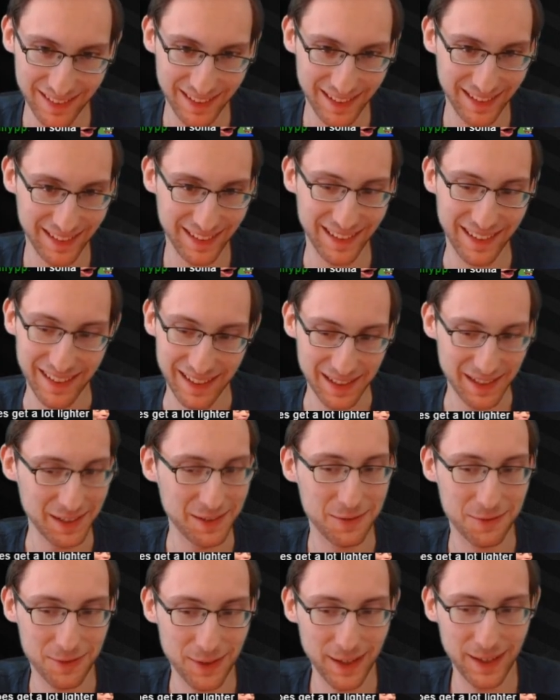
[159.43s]
like,
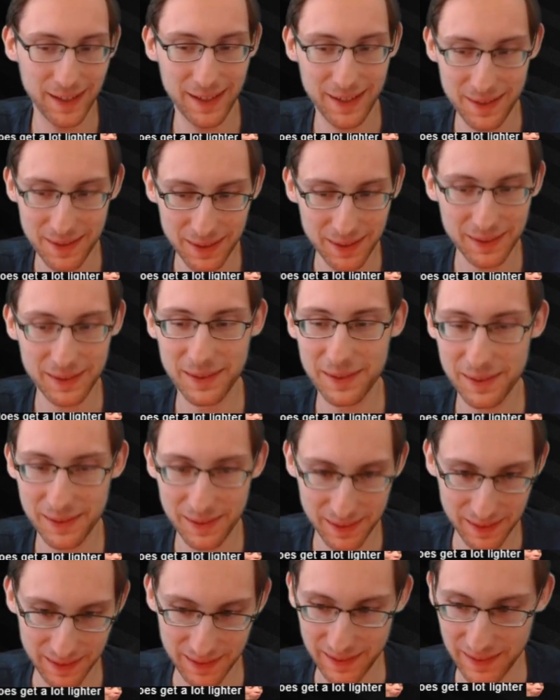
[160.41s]
it's really not
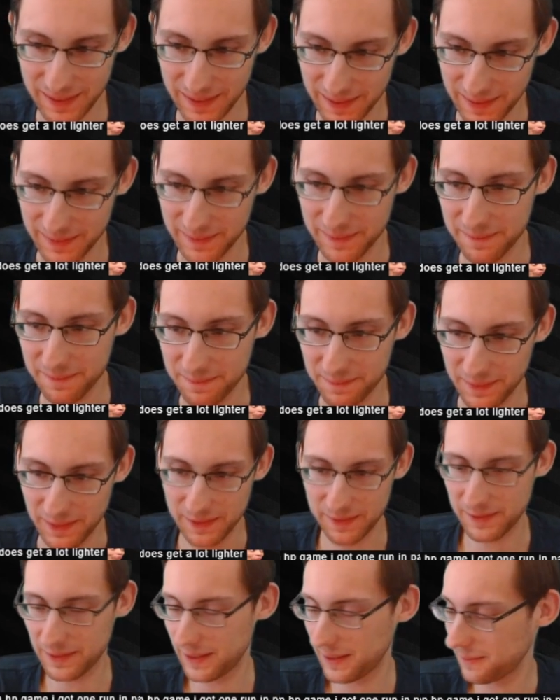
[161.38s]
good.
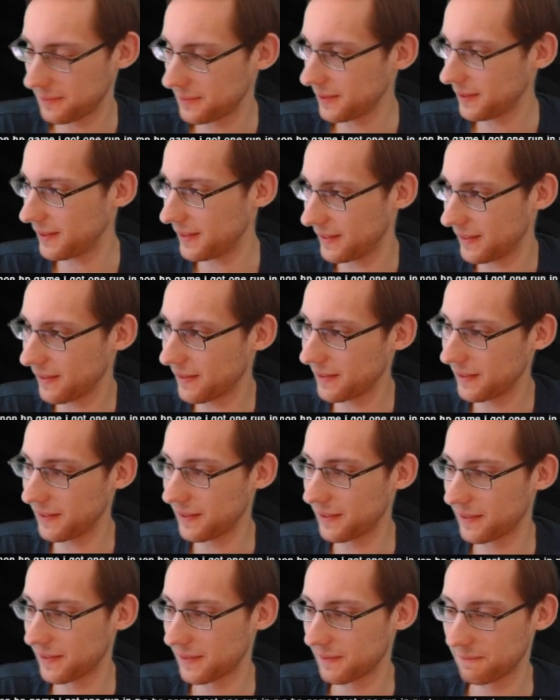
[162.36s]
You've clipped it? Oh,
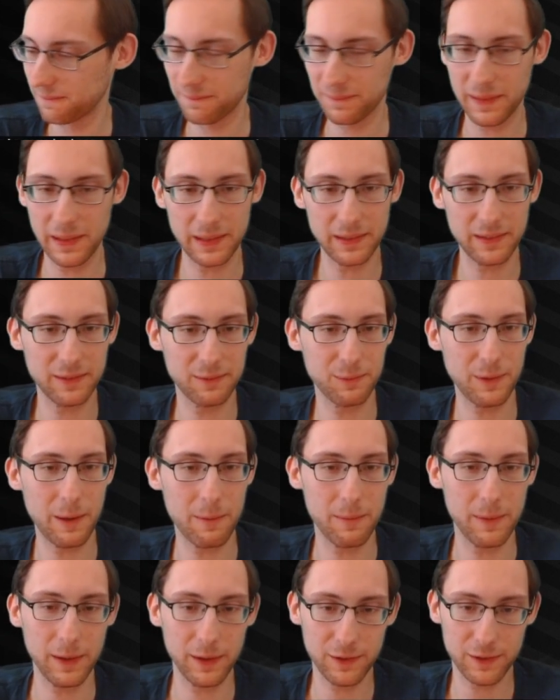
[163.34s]
thanks. That's,
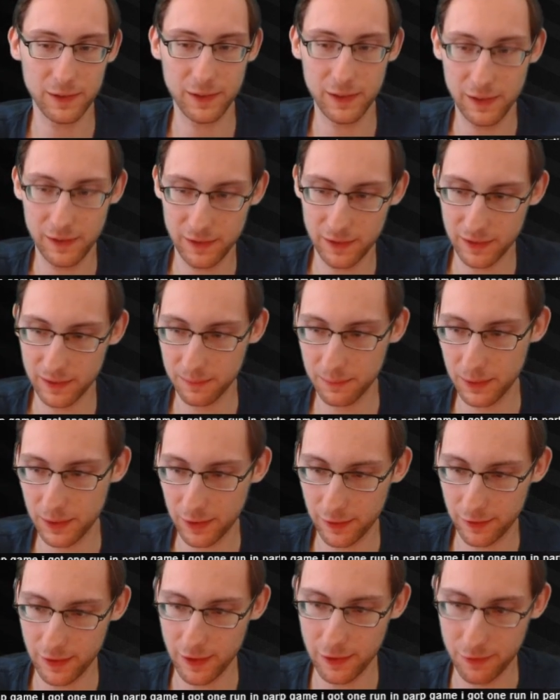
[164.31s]
that makes it easier.
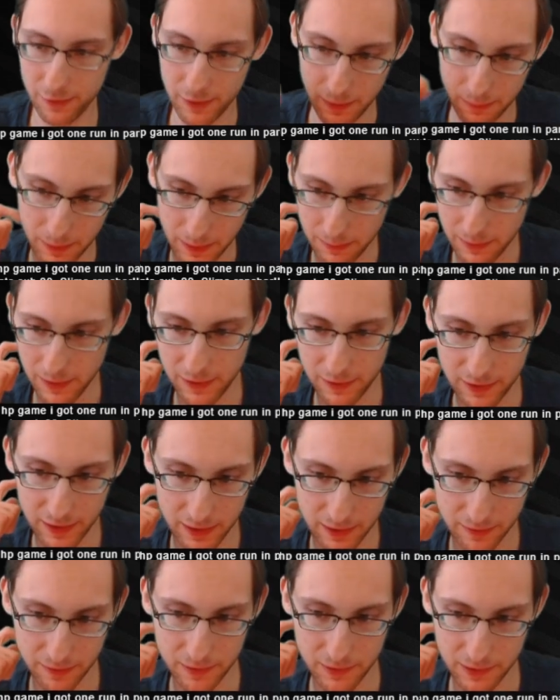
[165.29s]
Because there's round P Bs
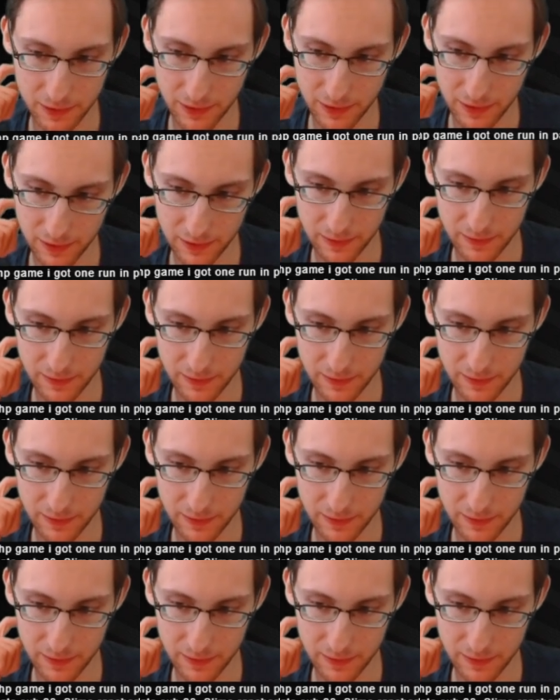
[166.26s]
now, of course.